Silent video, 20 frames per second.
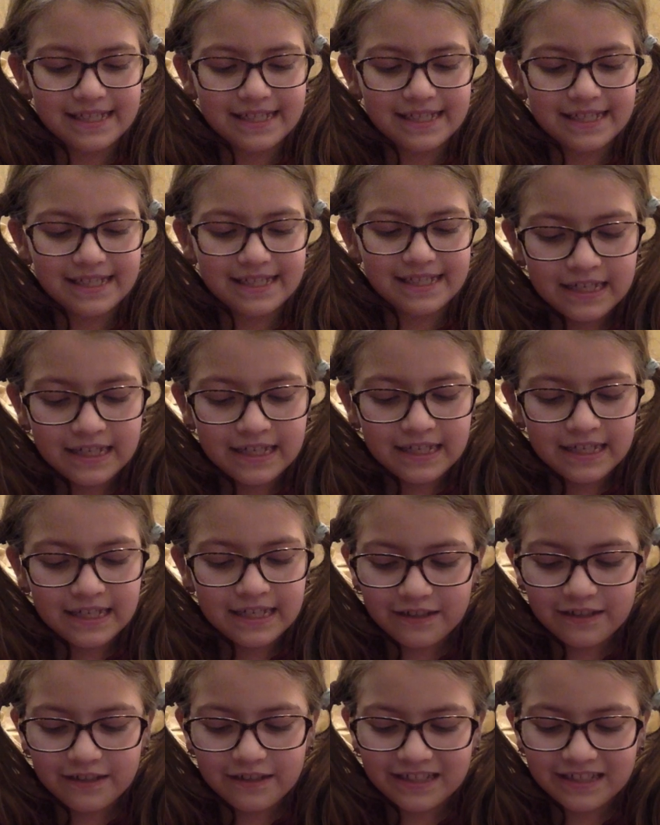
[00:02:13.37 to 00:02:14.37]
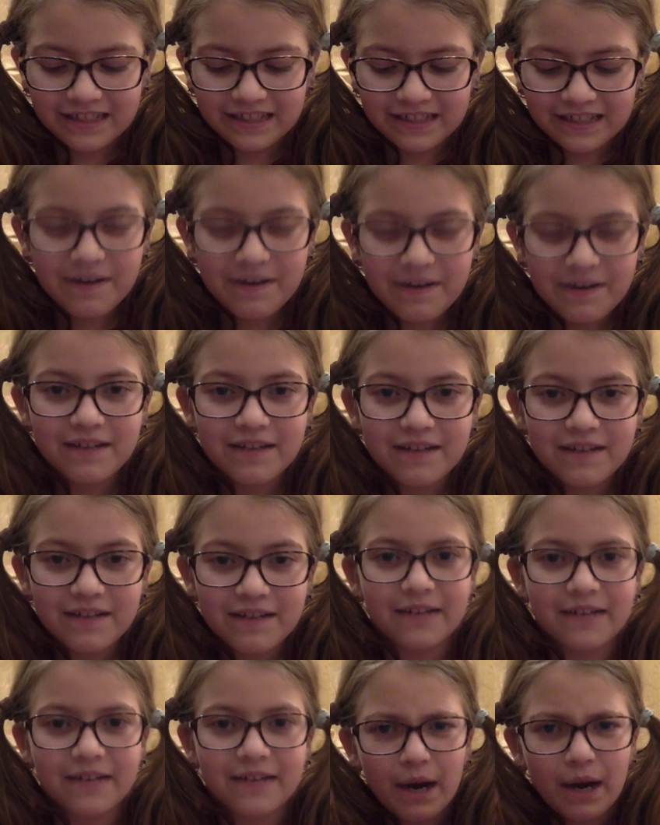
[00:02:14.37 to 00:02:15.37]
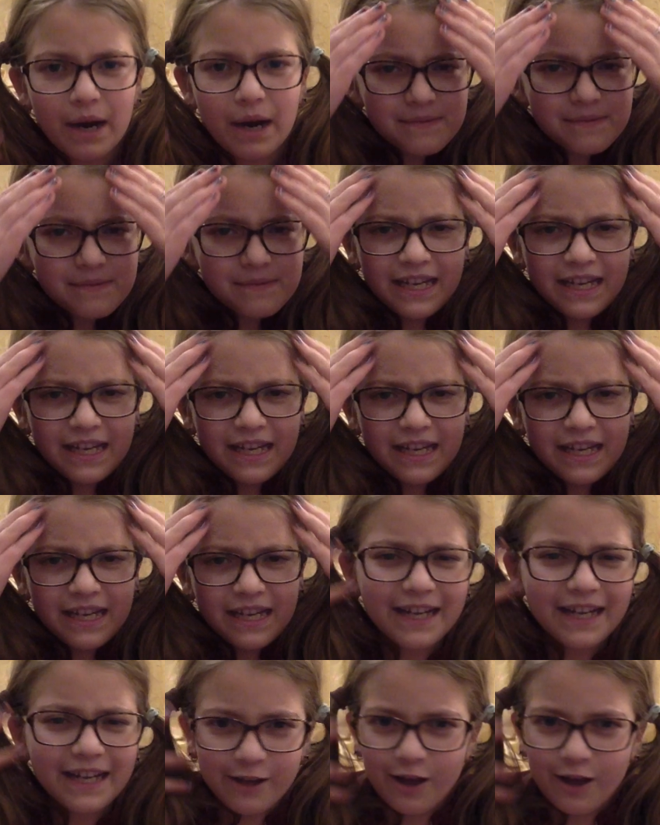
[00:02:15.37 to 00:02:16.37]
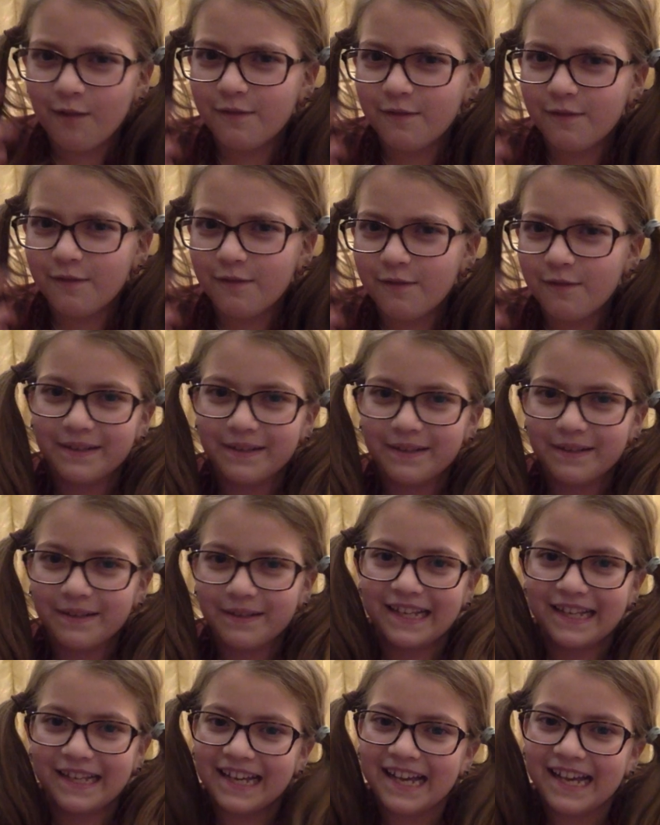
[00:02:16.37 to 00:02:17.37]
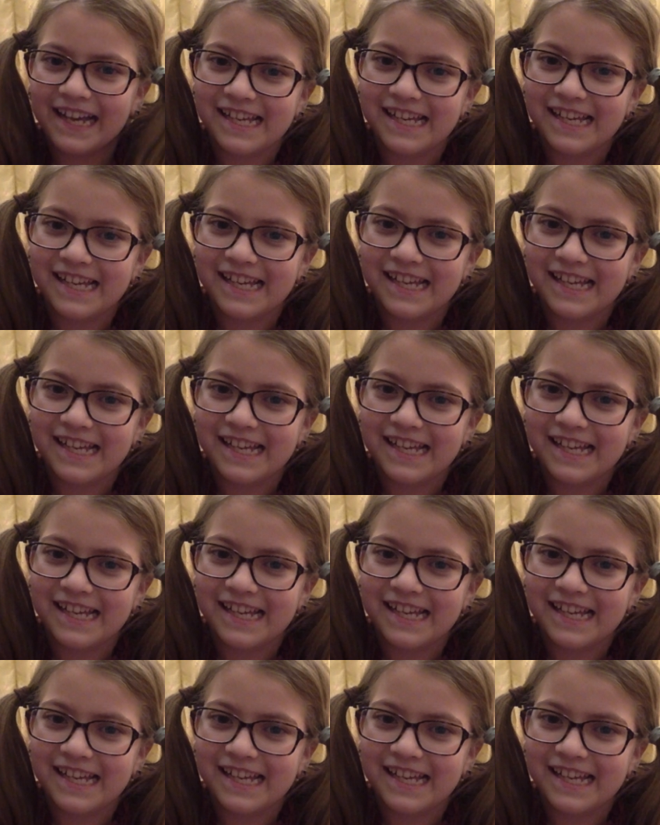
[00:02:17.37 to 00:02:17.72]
and you just, sometimes I get, why is my hair back? They always come in my eyes.